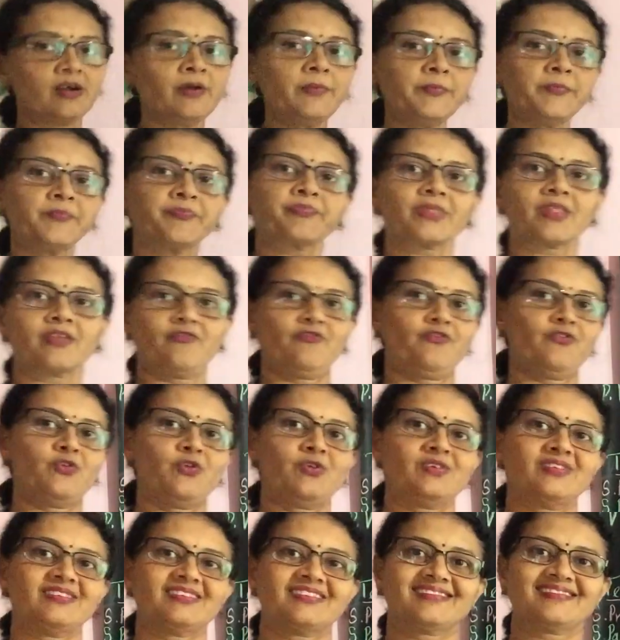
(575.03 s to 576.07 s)
the
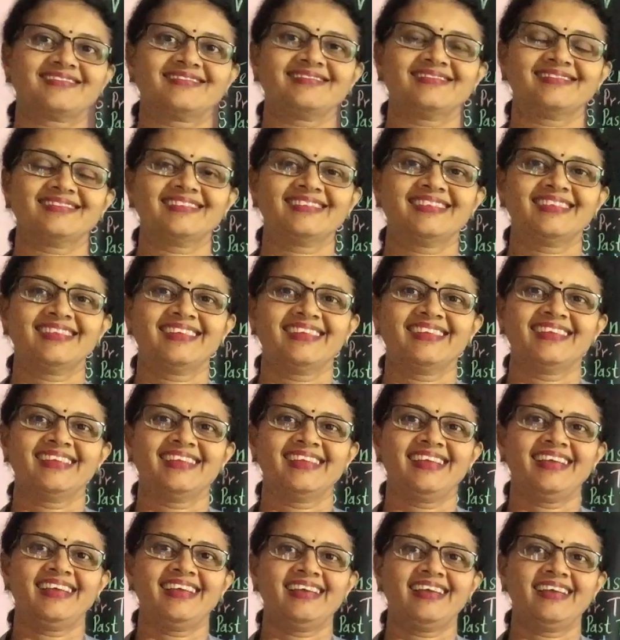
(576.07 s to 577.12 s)
voice
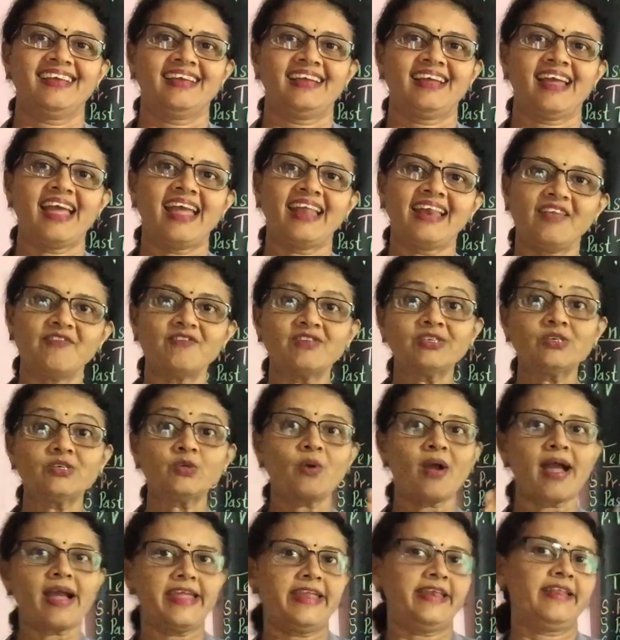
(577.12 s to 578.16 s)
and even
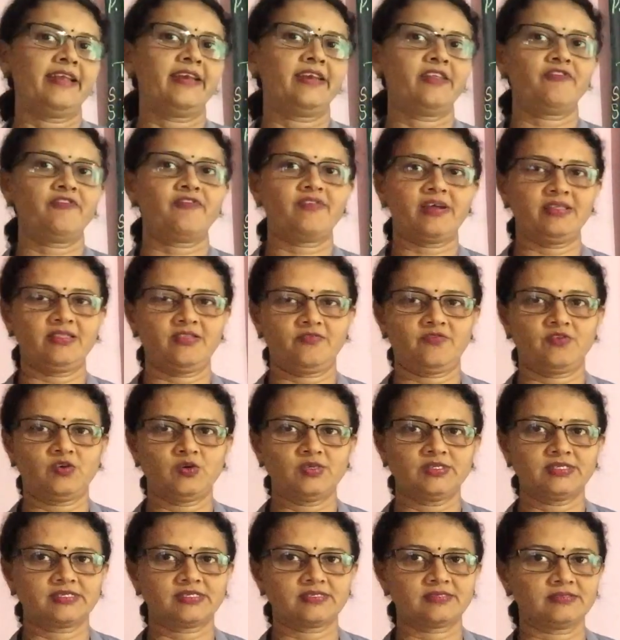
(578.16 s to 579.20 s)
to identify the
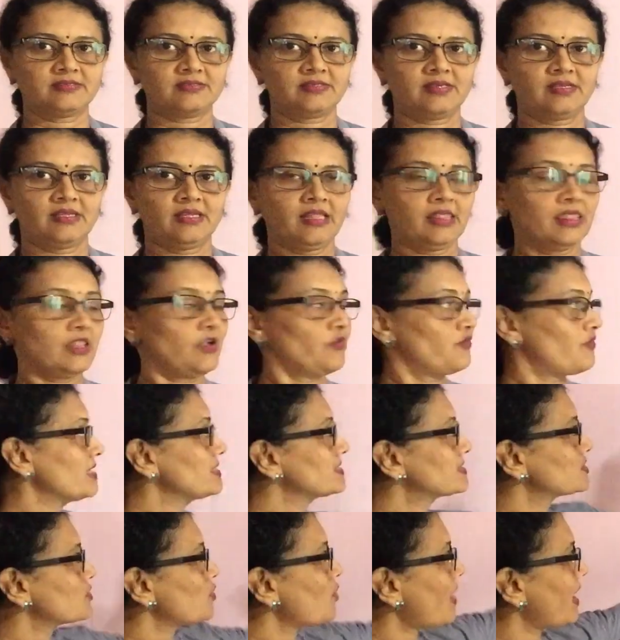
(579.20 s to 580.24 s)
voice. Now
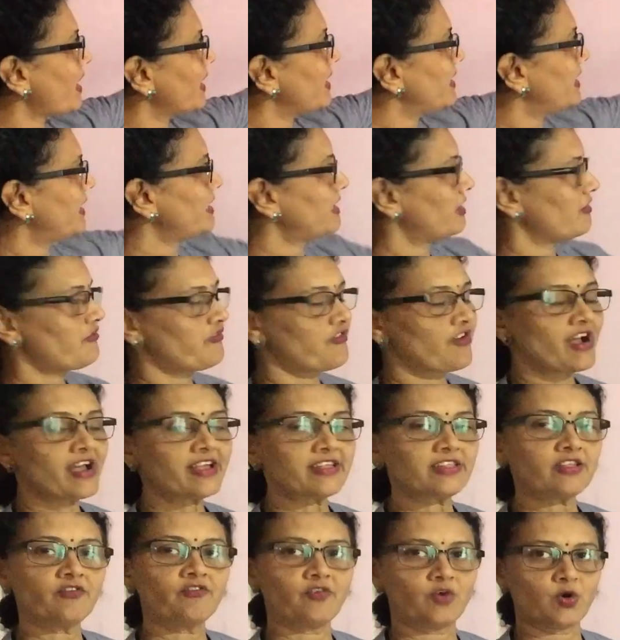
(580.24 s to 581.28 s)
once you
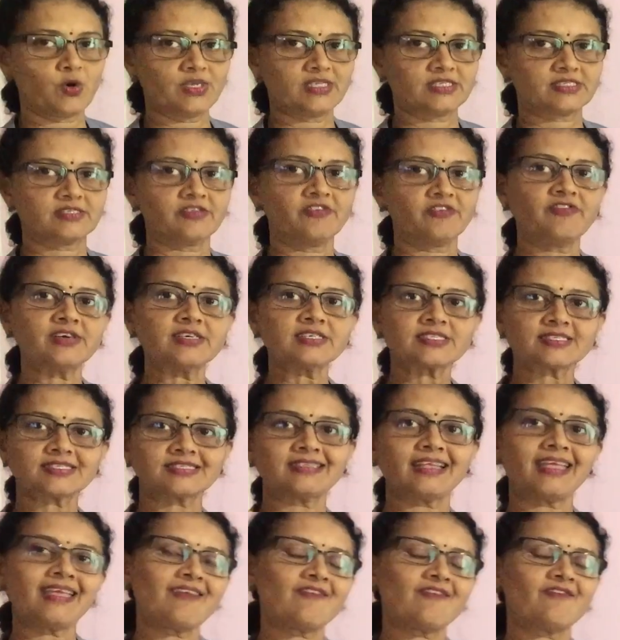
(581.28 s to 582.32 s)
identify the voice, the
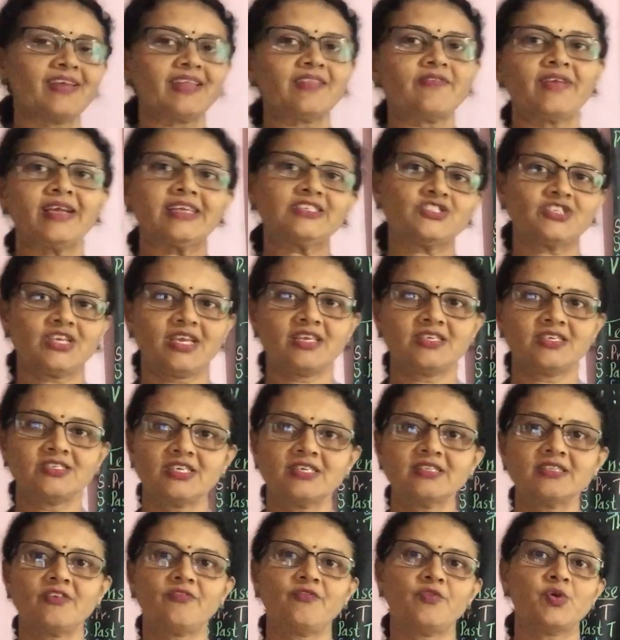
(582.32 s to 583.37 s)
first thing when we are
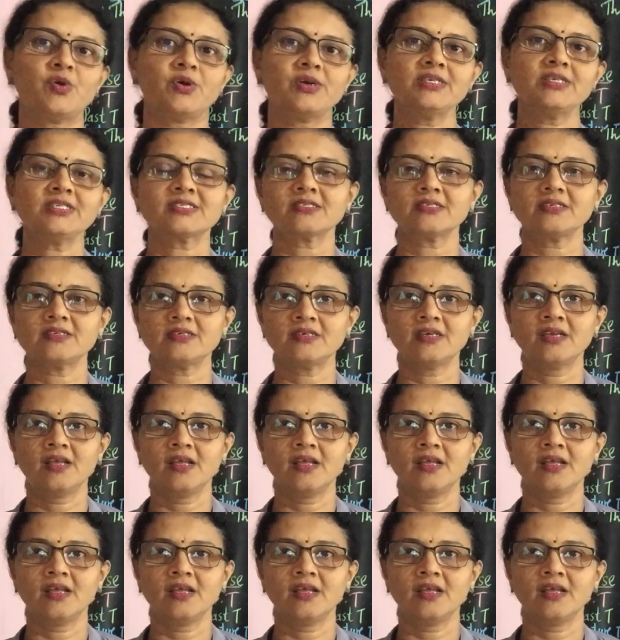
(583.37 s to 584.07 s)
changing the voice,